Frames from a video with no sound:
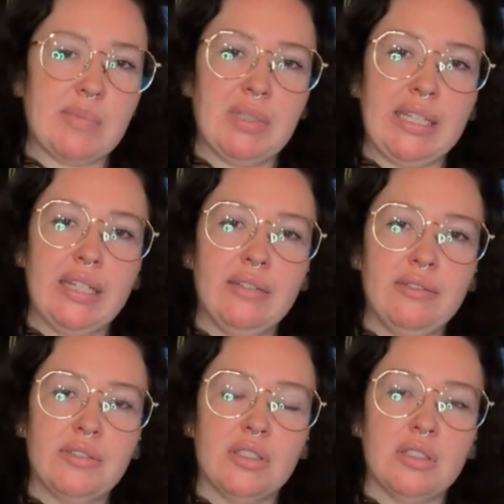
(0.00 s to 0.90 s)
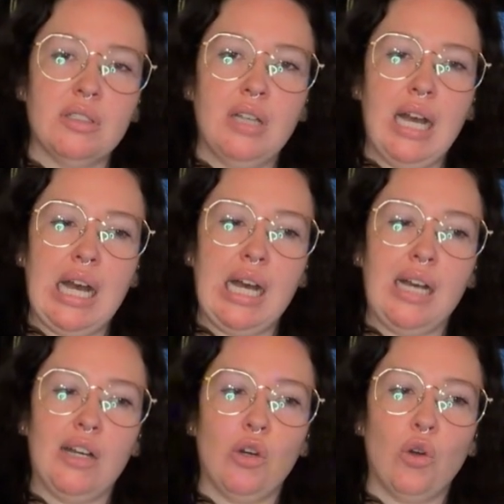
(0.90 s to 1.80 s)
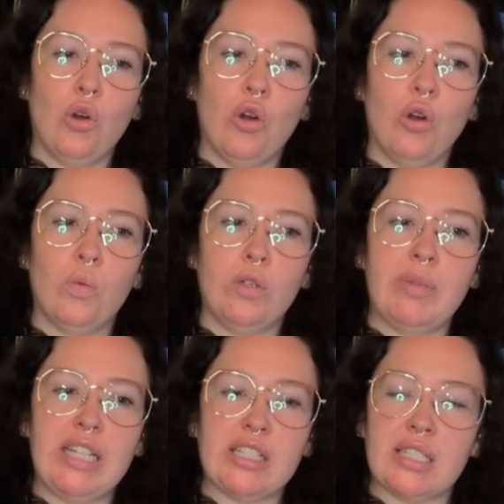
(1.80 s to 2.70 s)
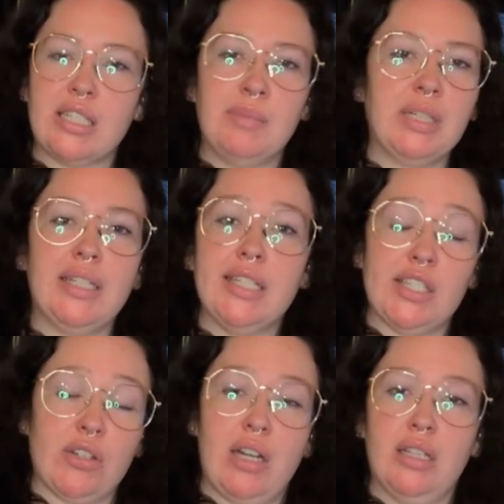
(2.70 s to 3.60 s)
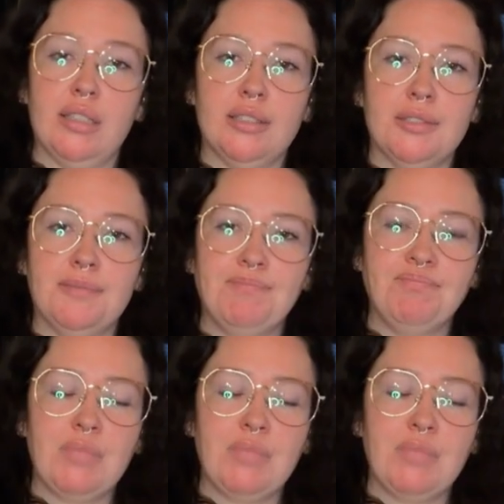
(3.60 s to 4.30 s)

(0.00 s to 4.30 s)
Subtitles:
be disbelieved, or will be just completely discredited.